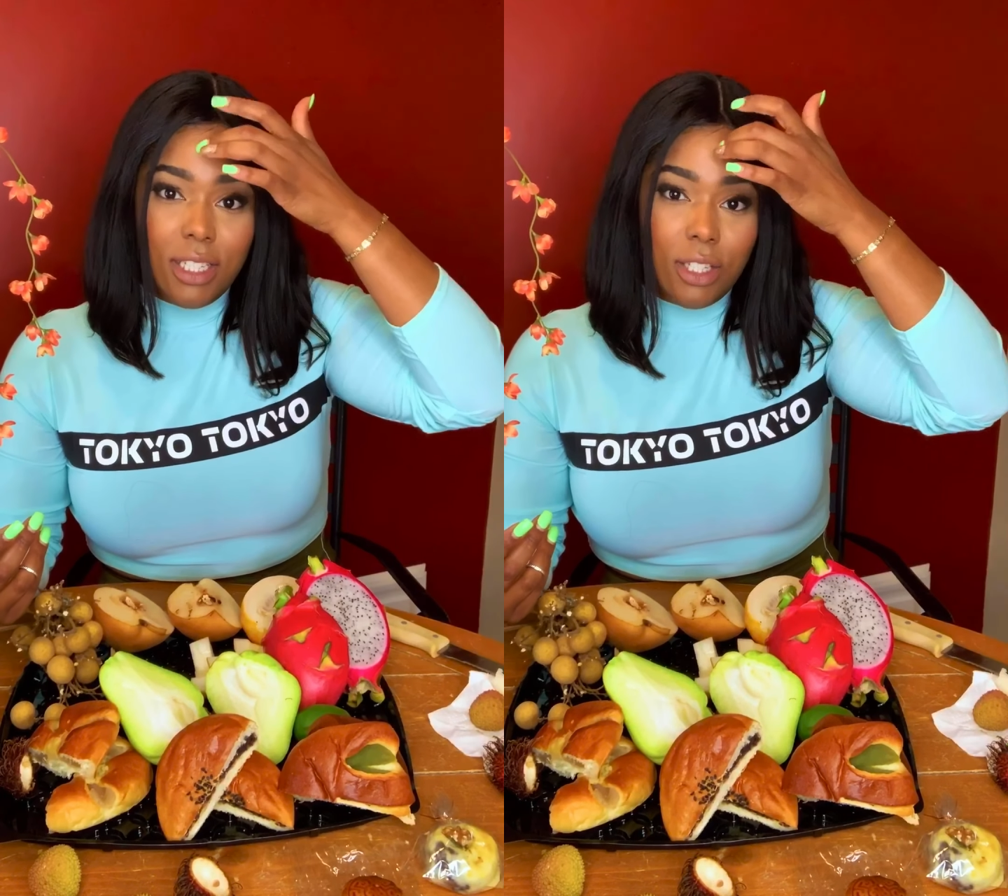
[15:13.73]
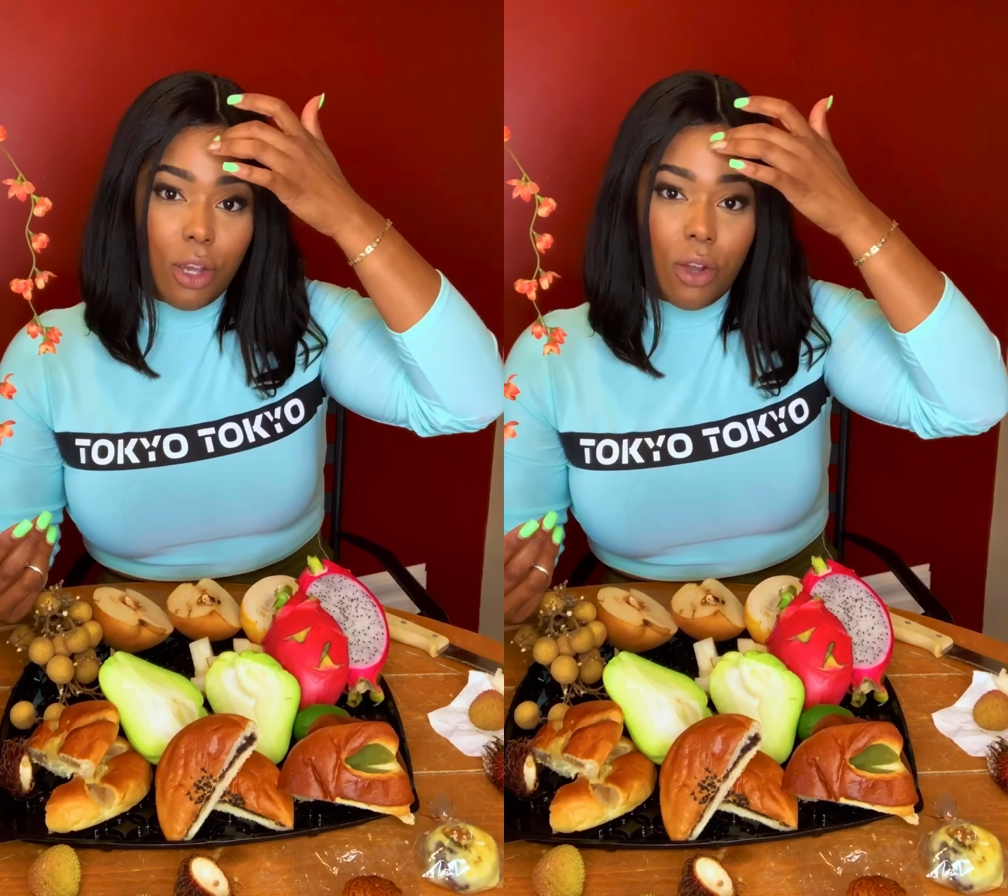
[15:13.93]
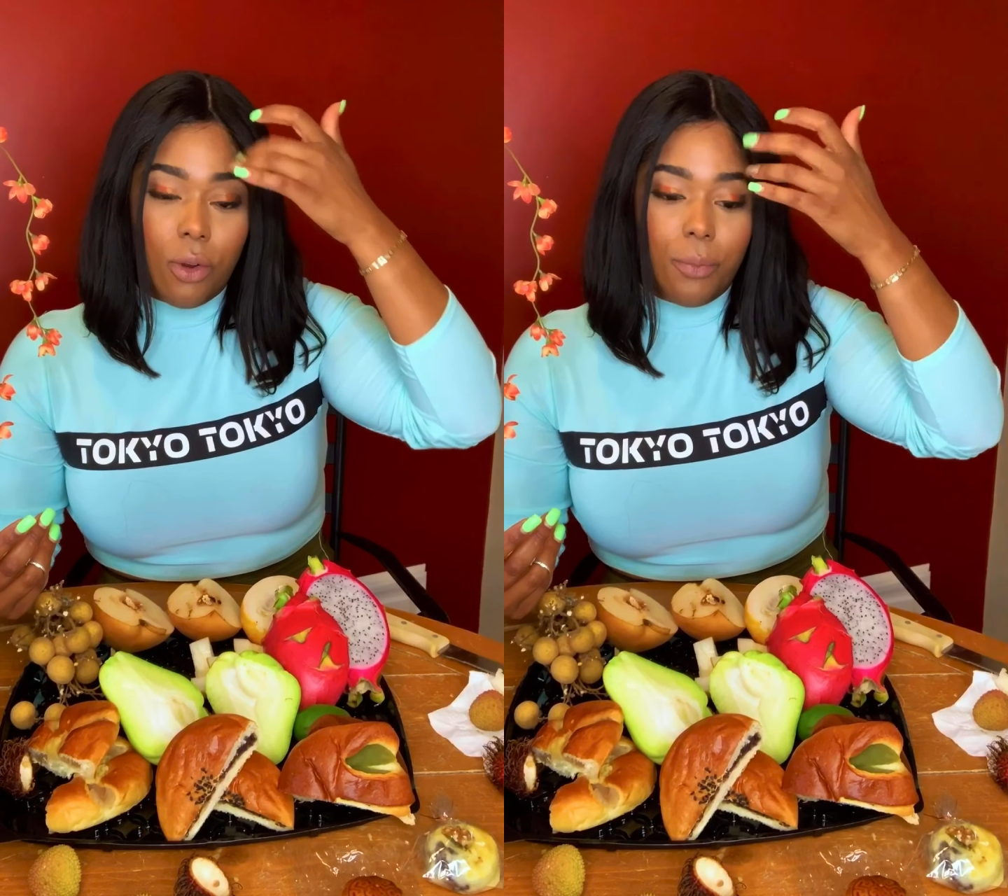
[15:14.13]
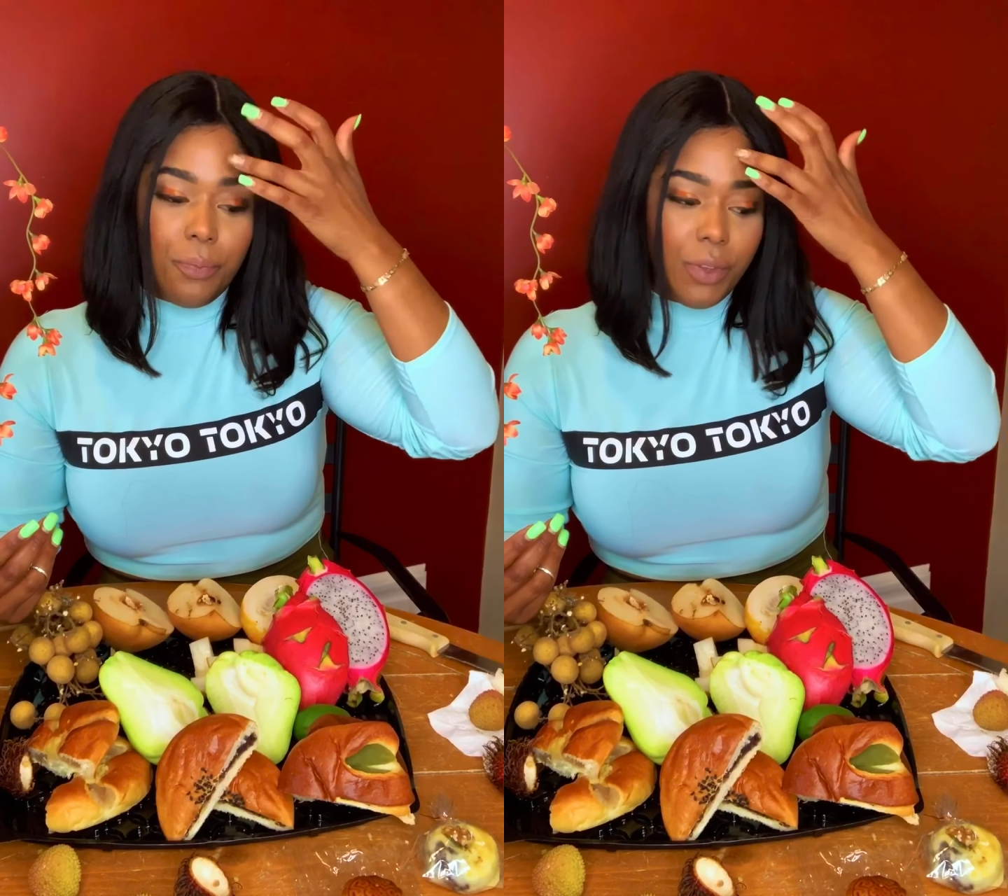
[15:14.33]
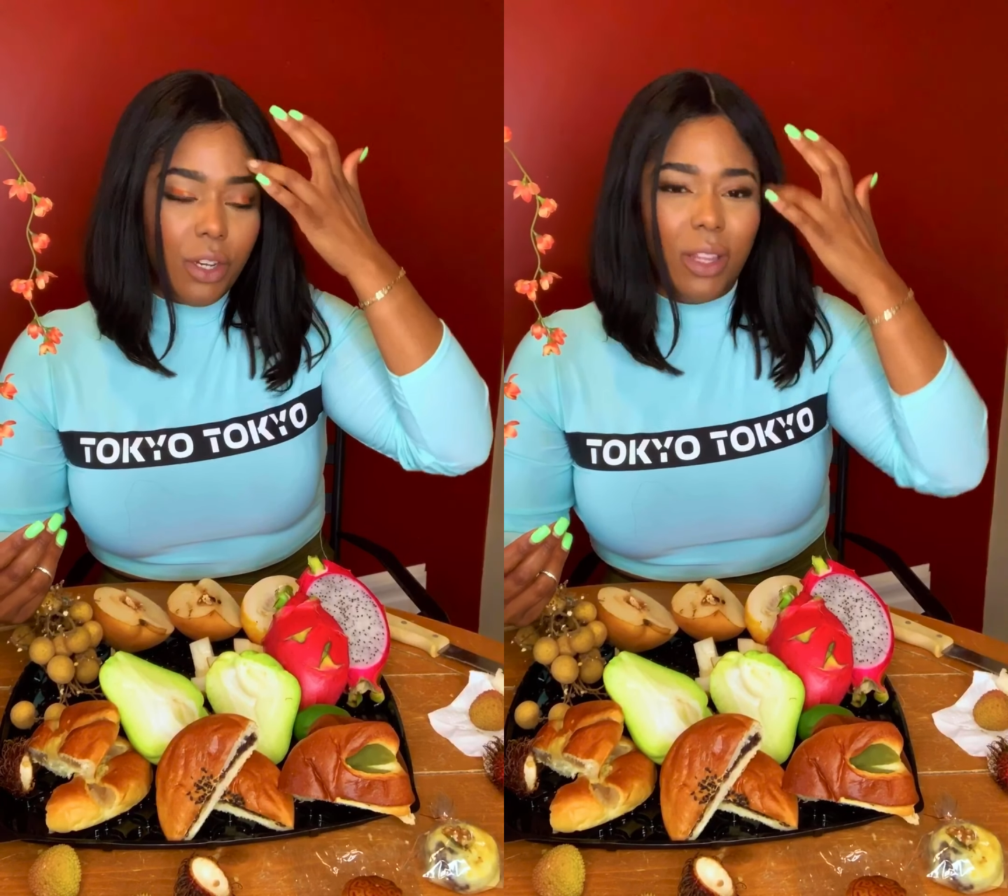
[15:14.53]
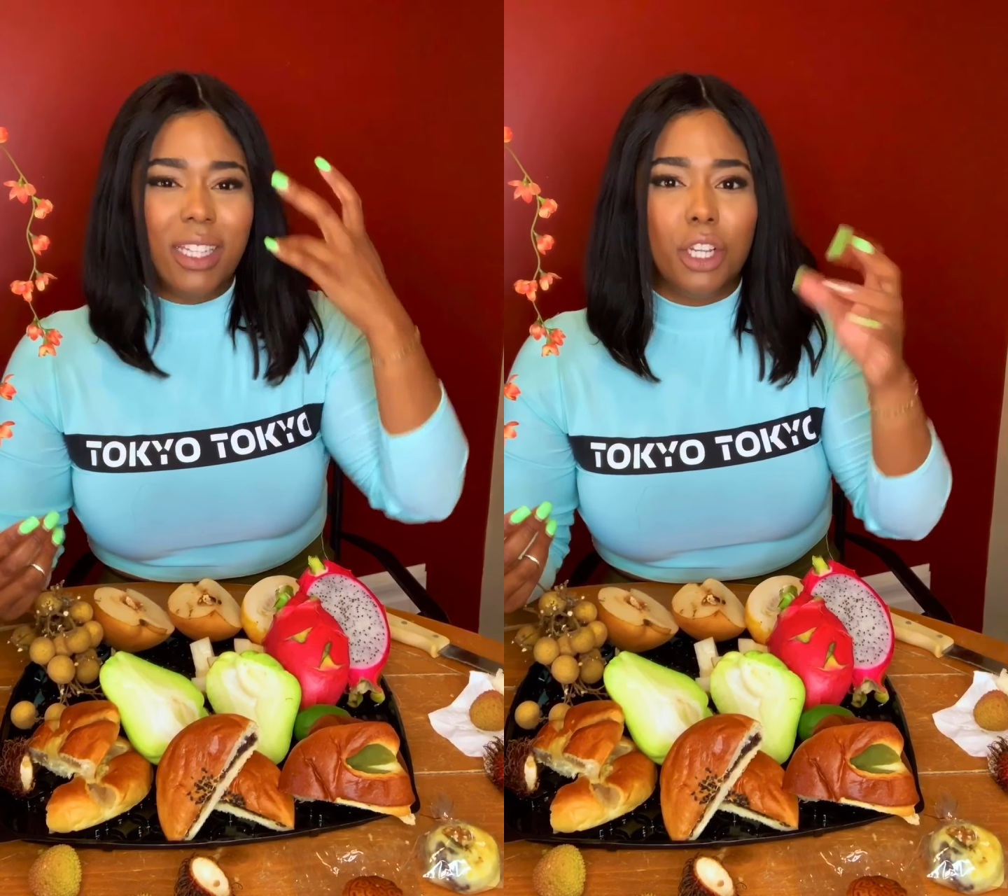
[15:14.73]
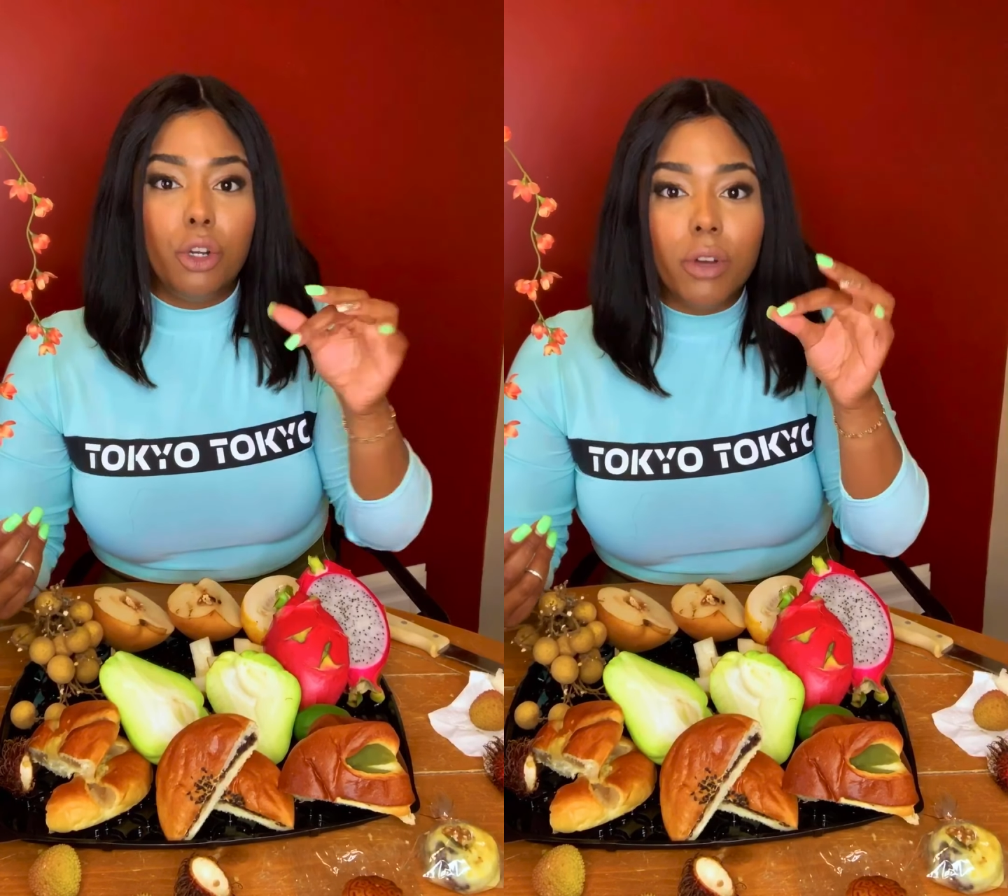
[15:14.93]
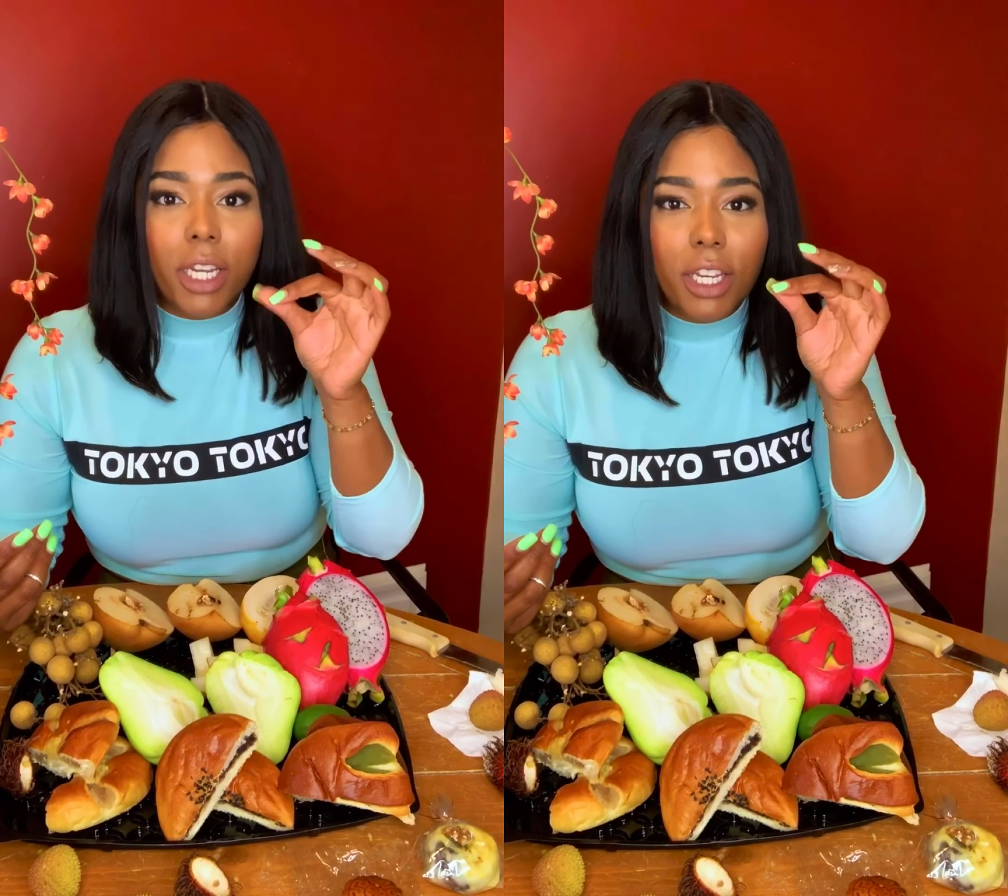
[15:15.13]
So, you know, like the gritty,